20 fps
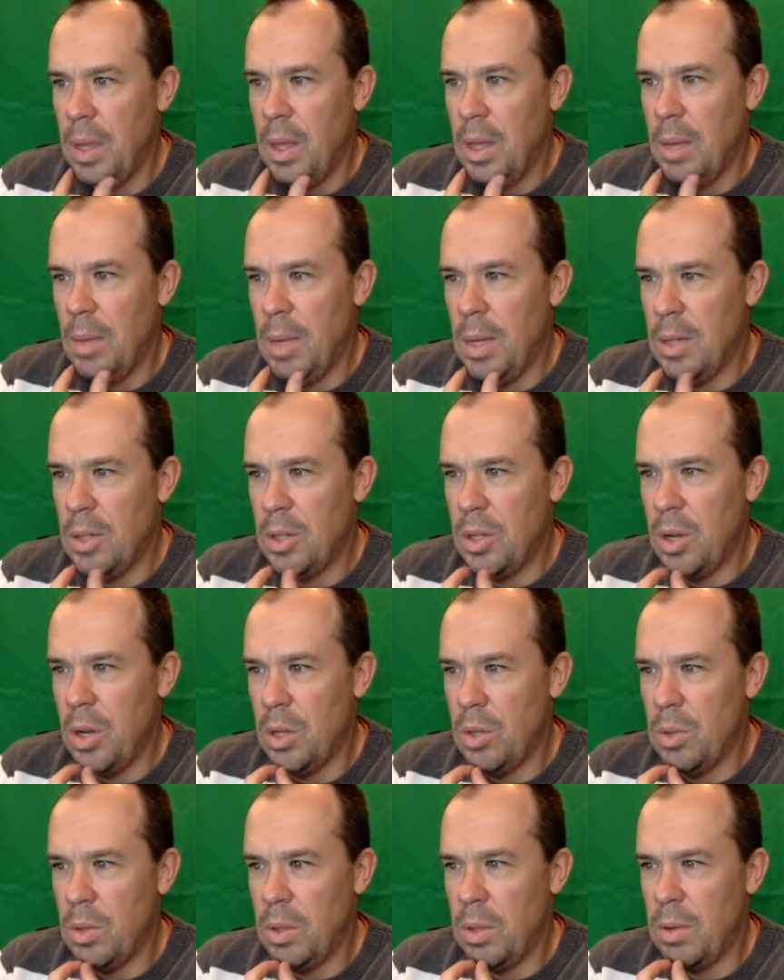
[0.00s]
A man charged
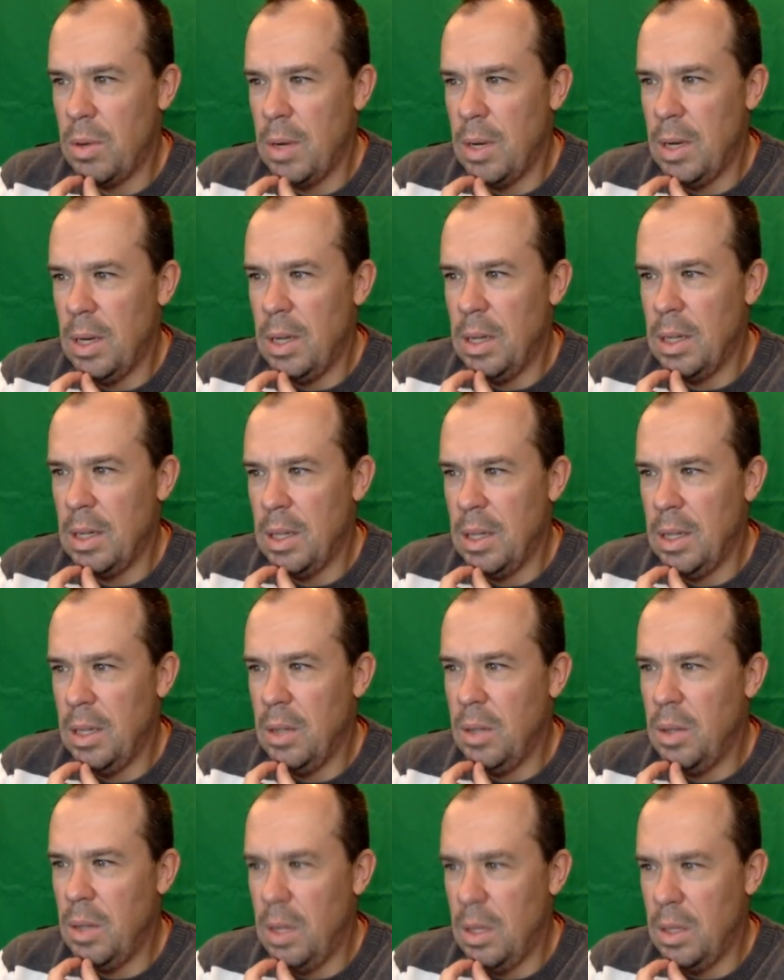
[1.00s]
with threatening to
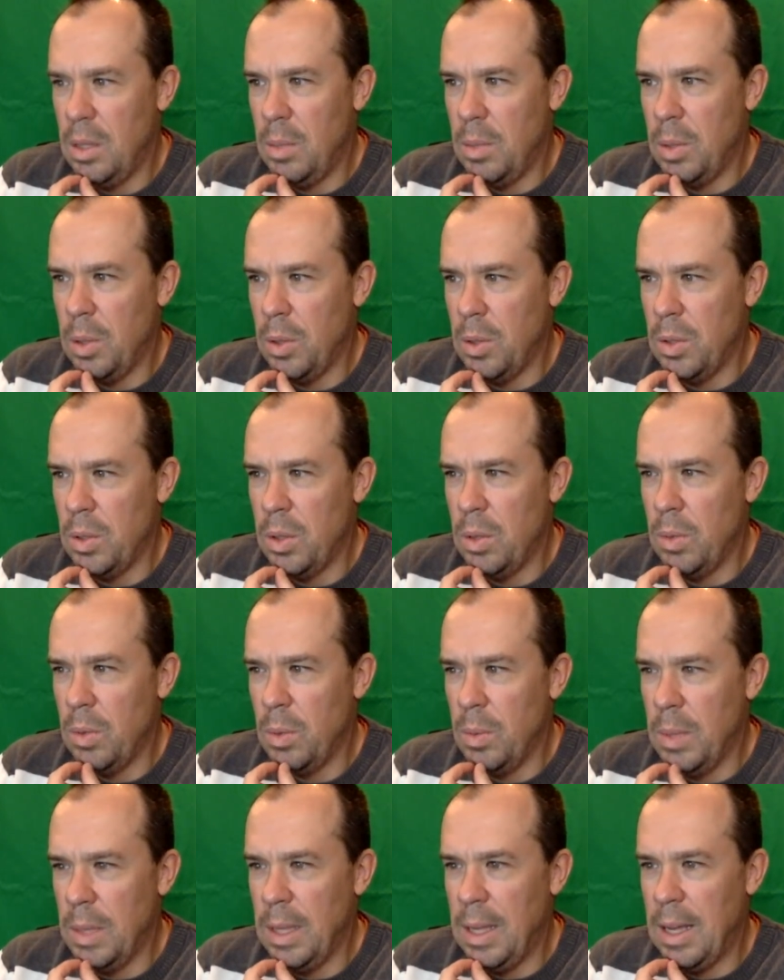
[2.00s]
kill Nancy Pelosi will
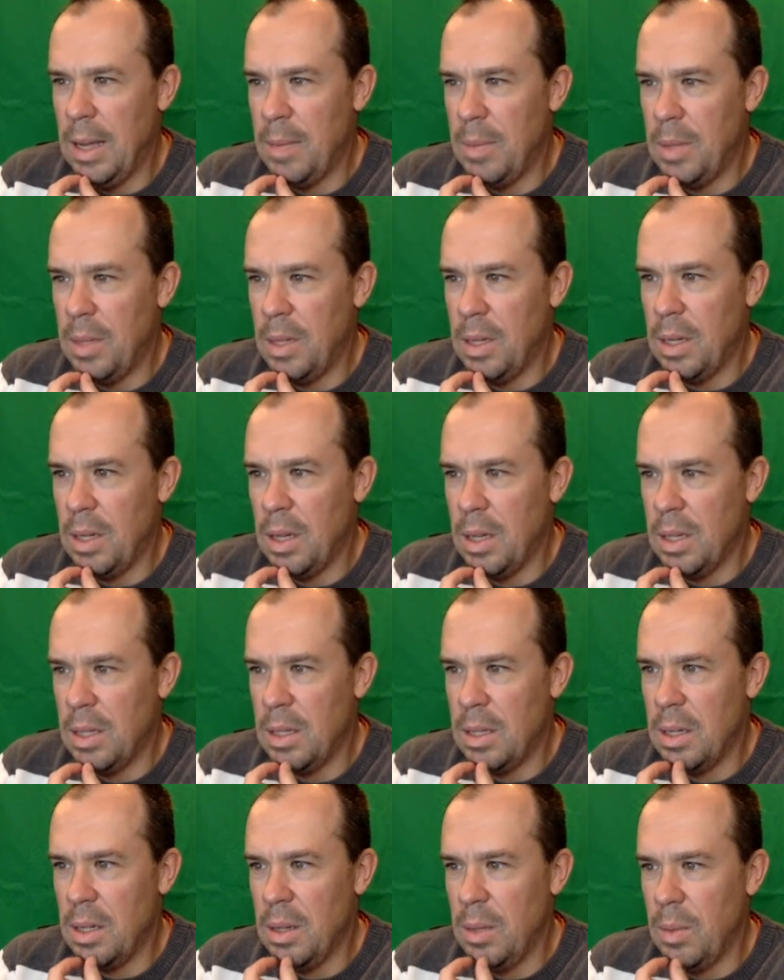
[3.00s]
be kept in
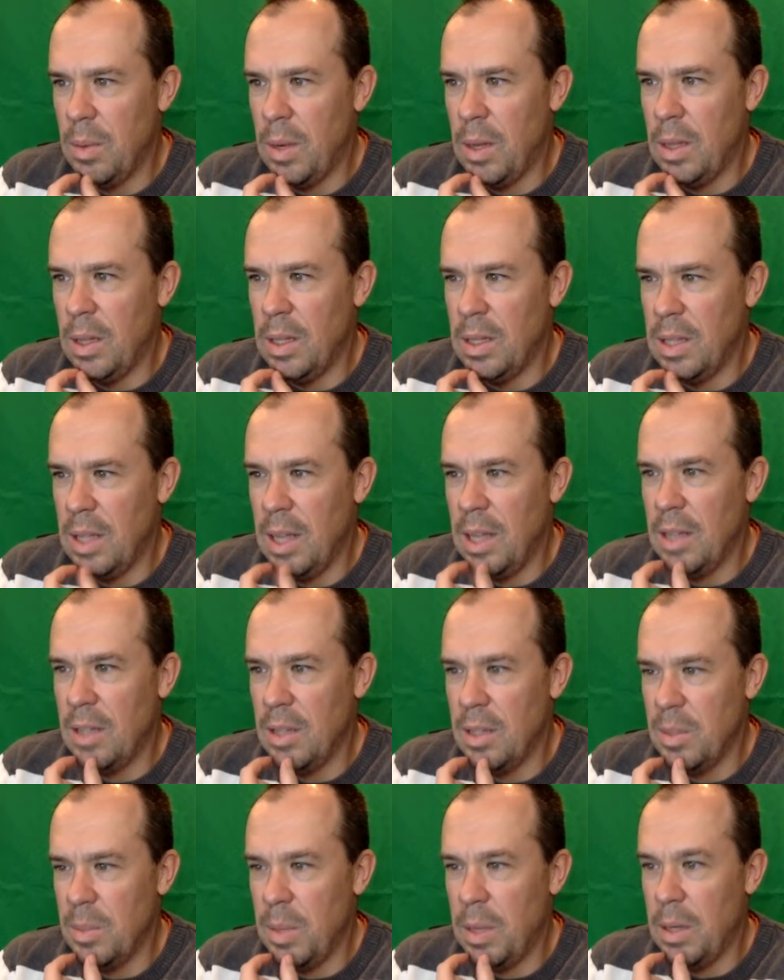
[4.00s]
custody while his case is
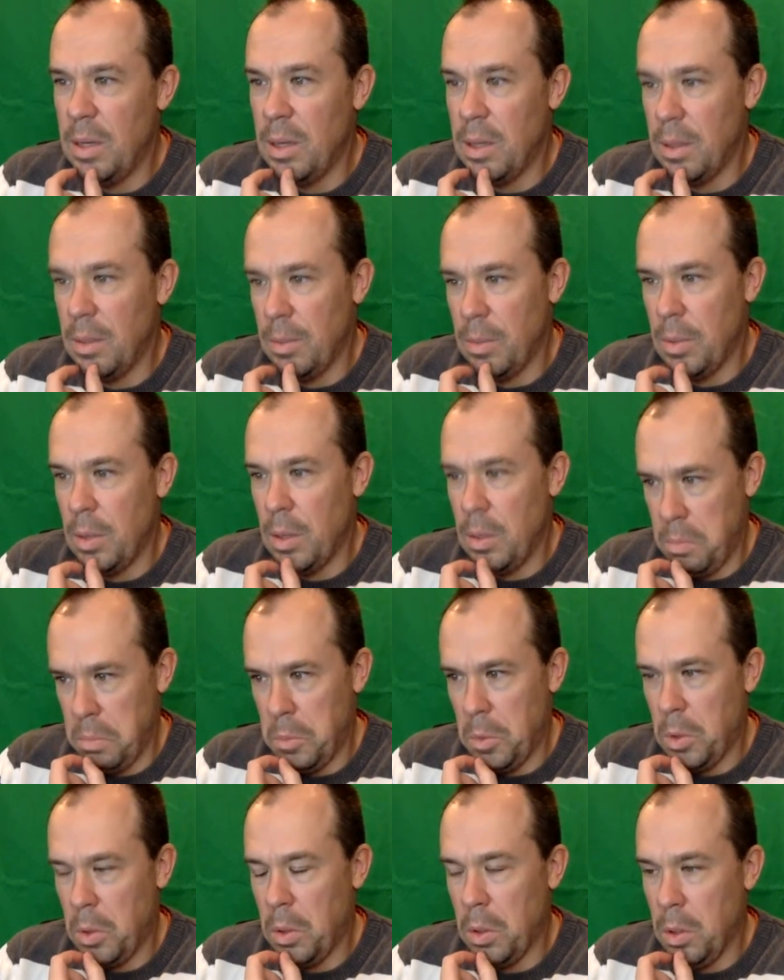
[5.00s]
pending. Oh,
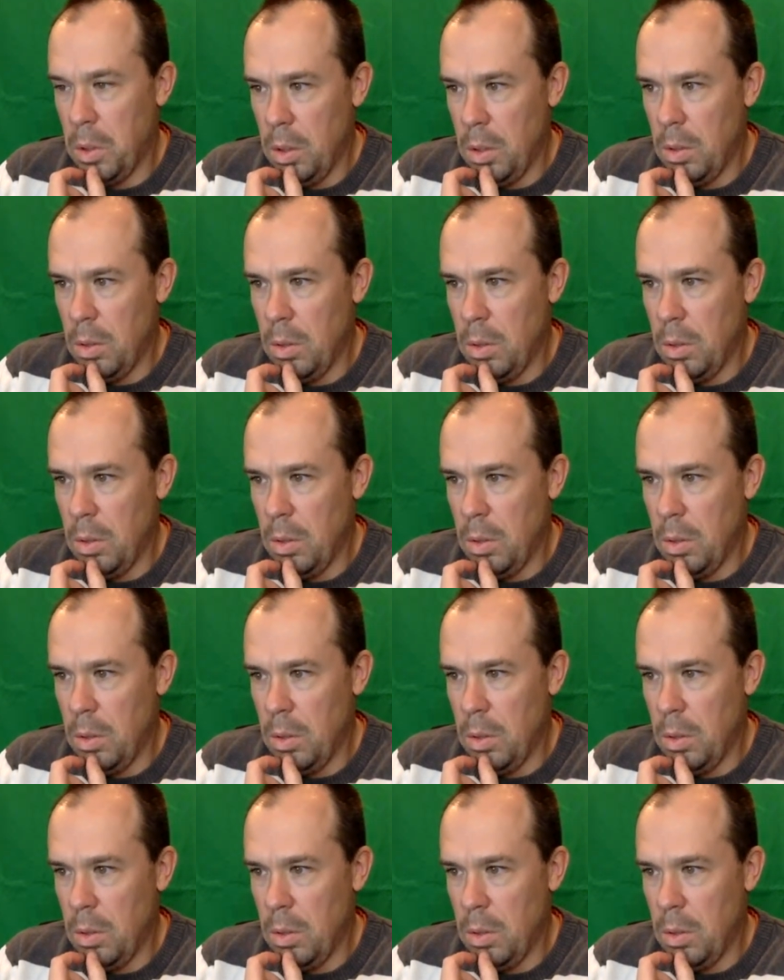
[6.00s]
good.